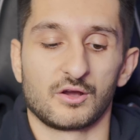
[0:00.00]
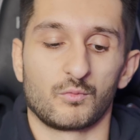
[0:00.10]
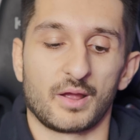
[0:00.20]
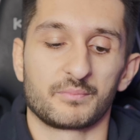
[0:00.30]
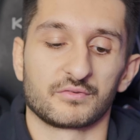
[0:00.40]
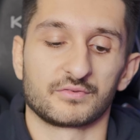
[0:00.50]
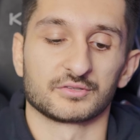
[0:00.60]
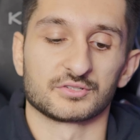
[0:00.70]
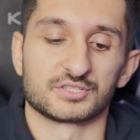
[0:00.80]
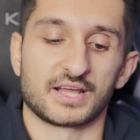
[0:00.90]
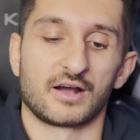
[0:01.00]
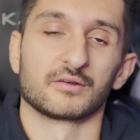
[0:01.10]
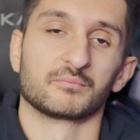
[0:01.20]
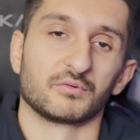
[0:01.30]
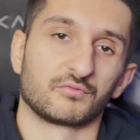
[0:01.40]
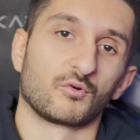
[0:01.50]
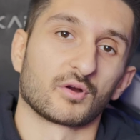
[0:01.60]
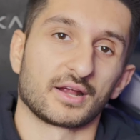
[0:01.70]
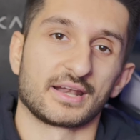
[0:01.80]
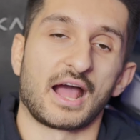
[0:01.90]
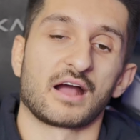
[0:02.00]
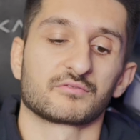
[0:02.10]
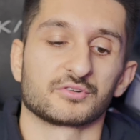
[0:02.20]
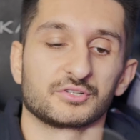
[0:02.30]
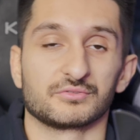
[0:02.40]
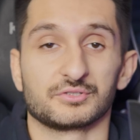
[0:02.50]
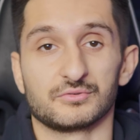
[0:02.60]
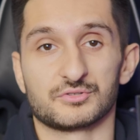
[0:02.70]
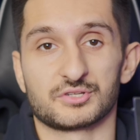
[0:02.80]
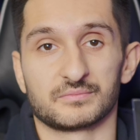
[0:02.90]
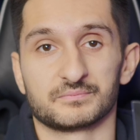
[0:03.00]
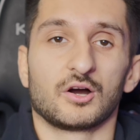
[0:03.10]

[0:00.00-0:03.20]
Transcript: wipe your filters down before and after you use them.